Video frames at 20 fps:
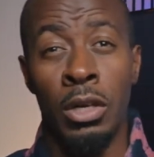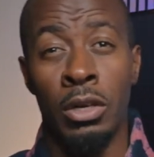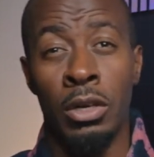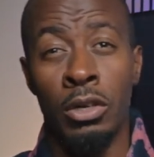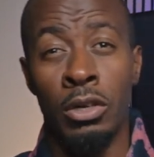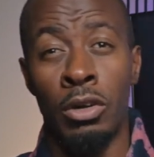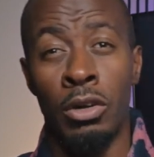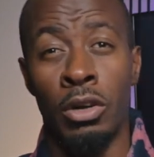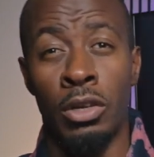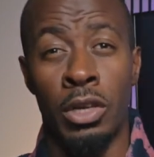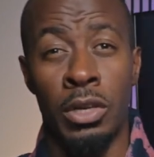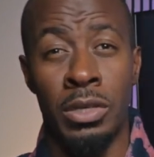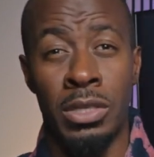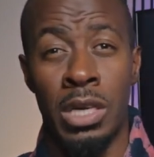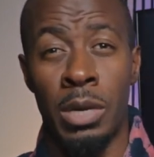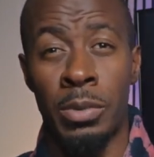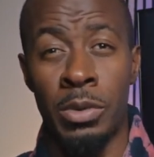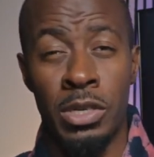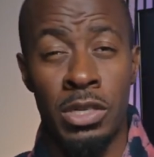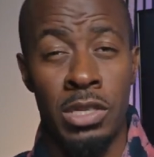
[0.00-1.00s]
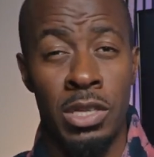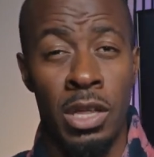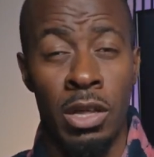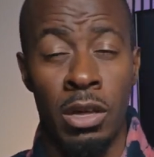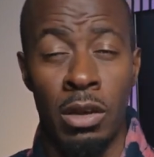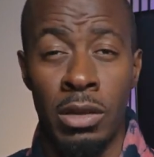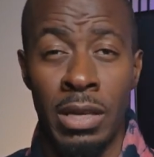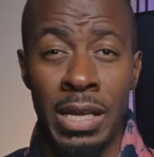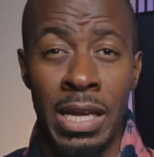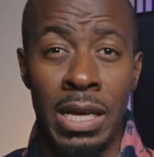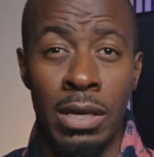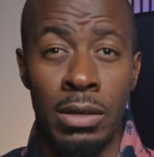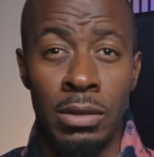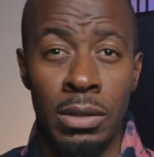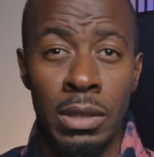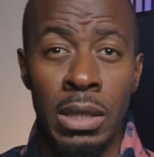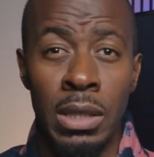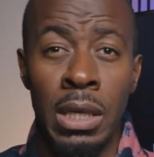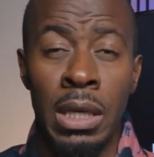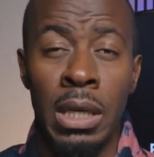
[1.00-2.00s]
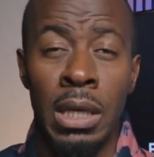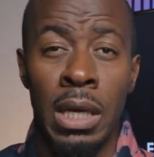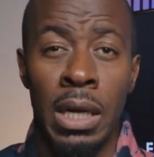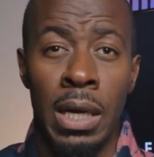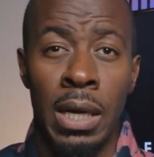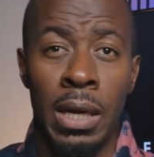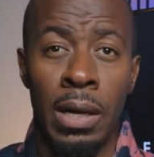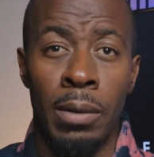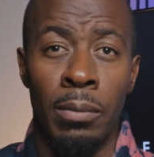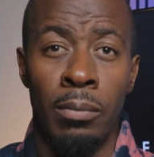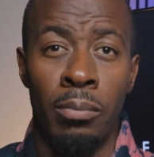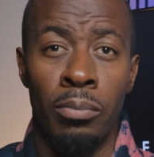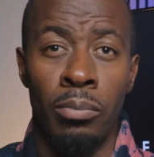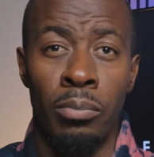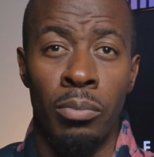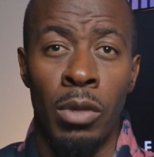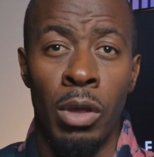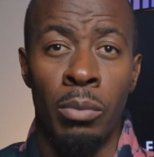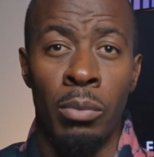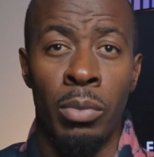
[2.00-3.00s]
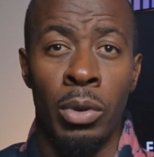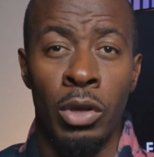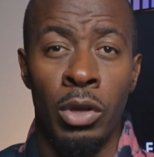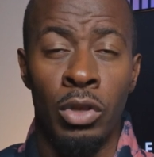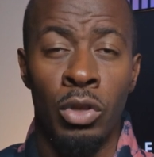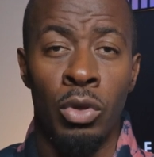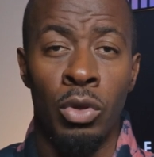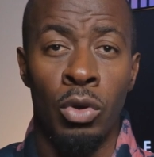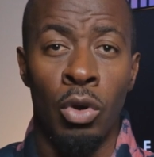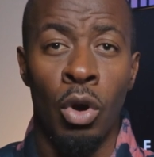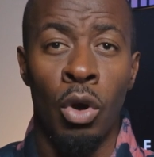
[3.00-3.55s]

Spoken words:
God knows how much they are now. But you